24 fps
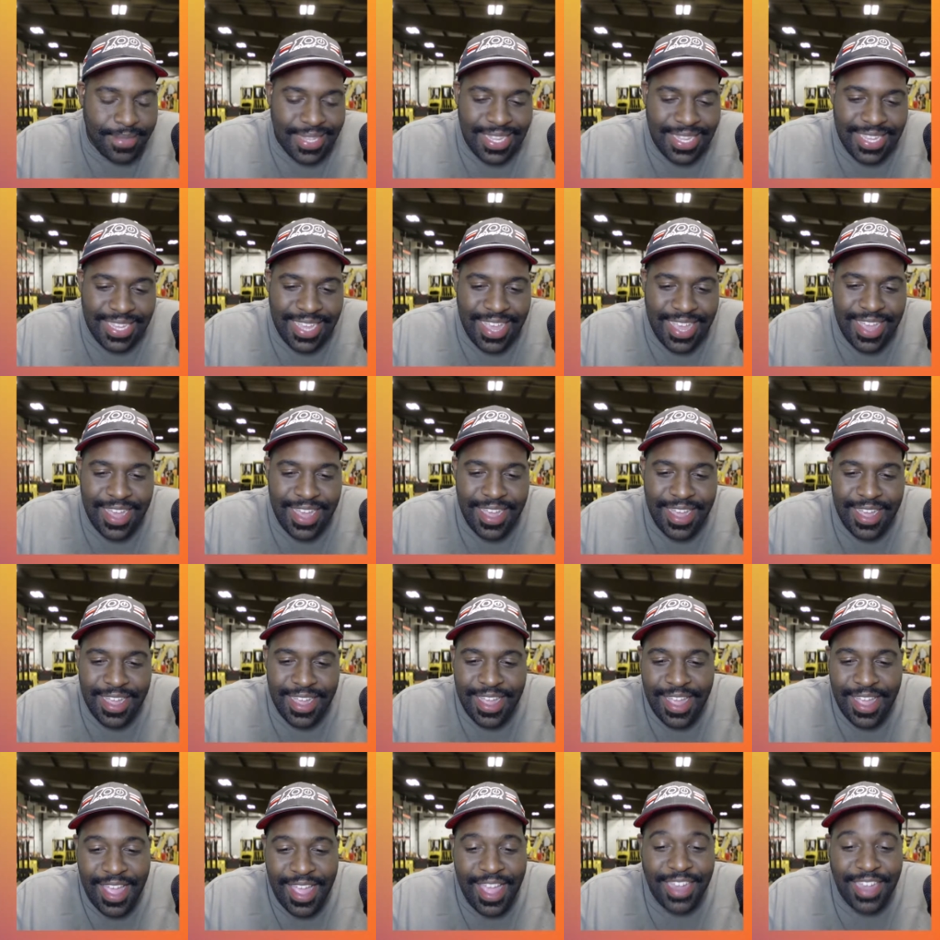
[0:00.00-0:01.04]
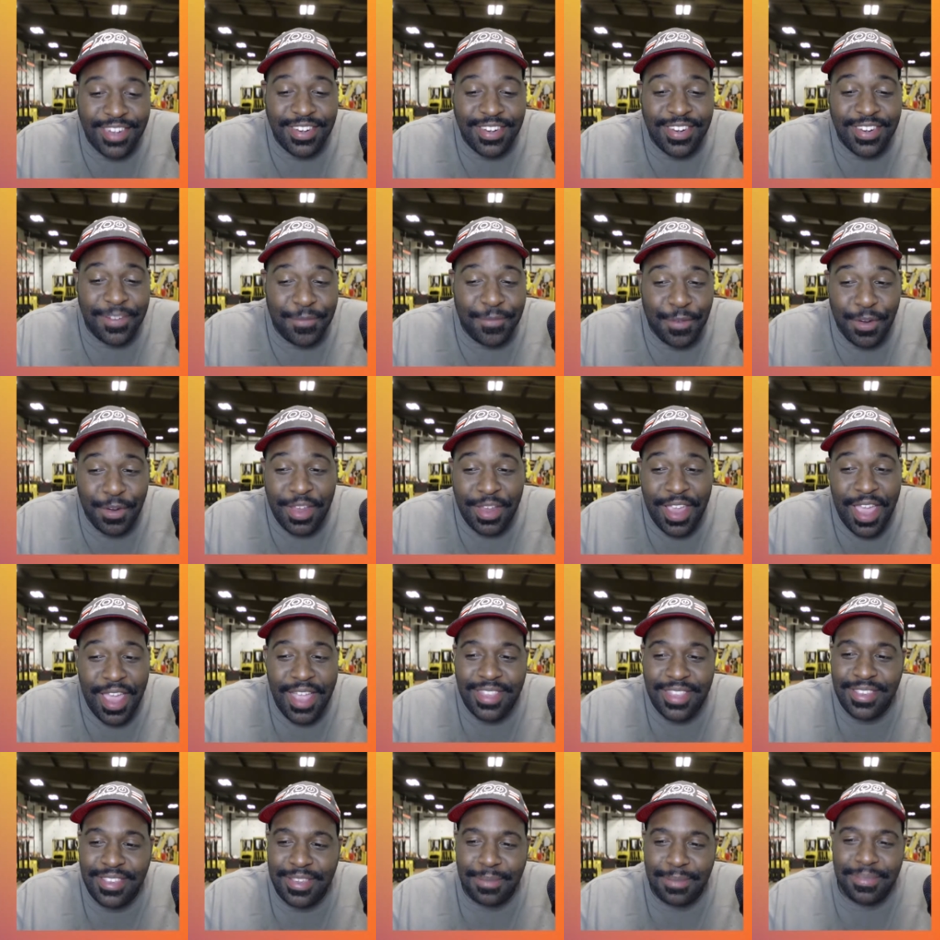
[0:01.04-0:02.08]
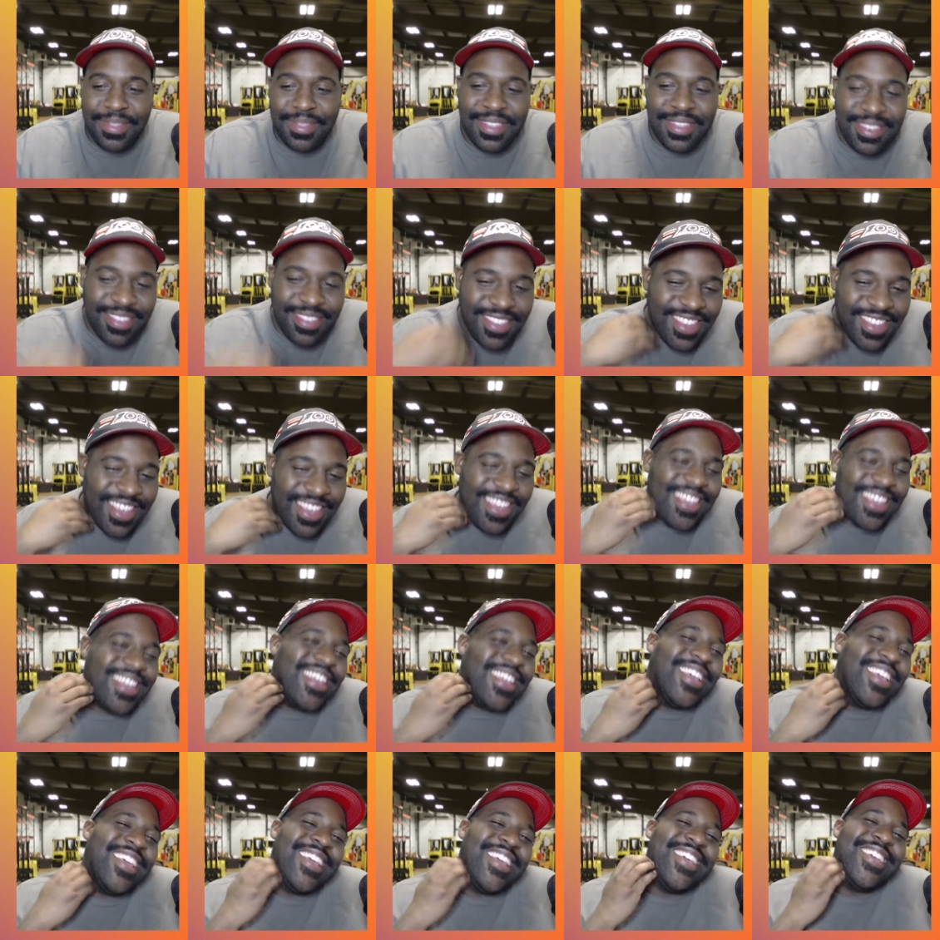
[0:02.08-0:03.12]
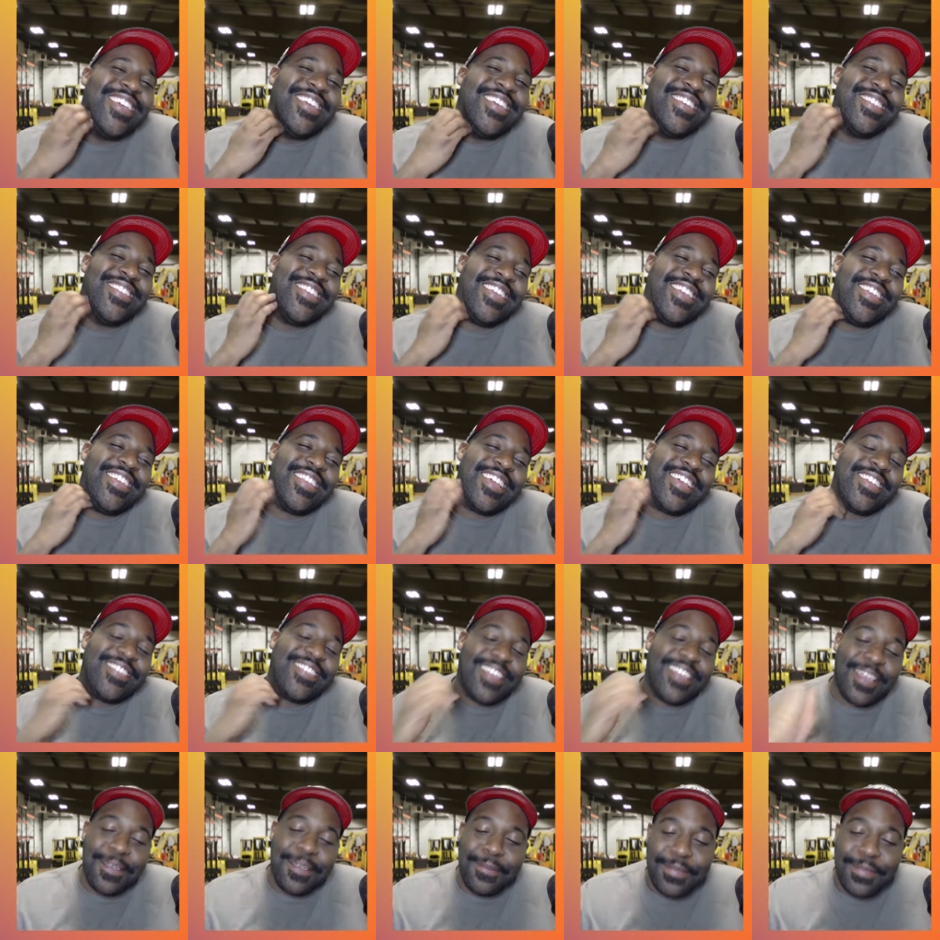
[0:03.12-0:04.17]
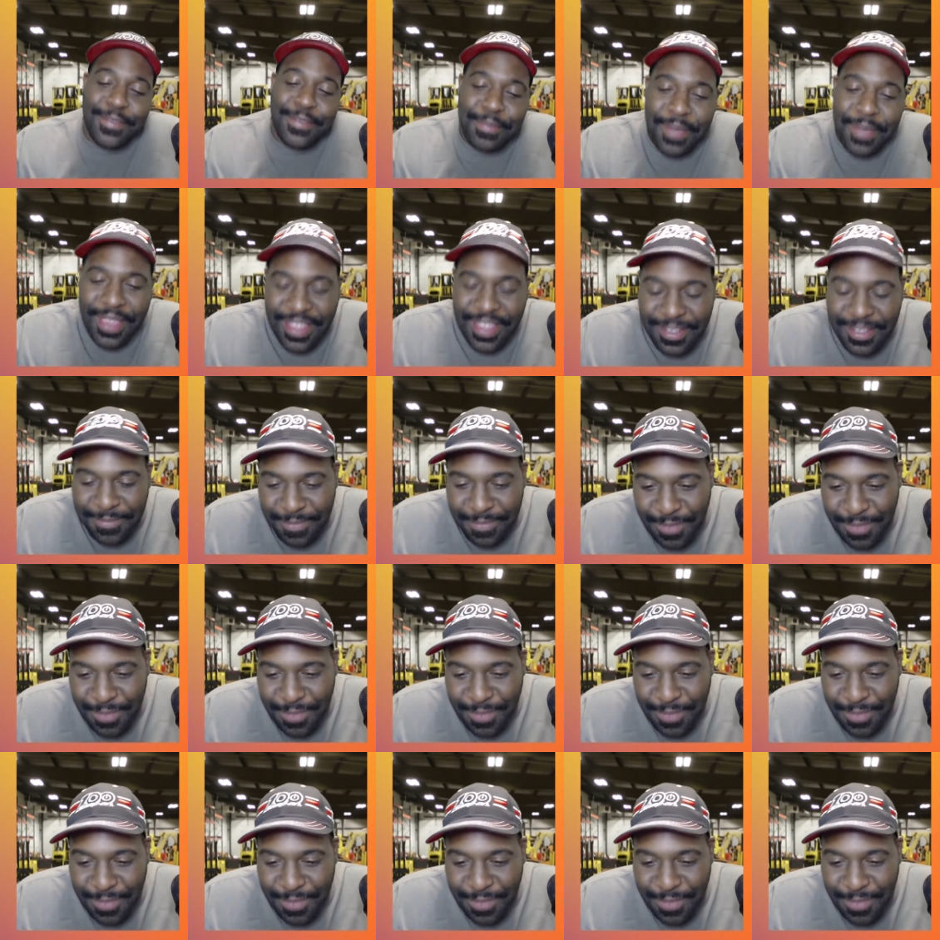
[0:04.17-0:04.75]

I actually forgot something. See, that helps me.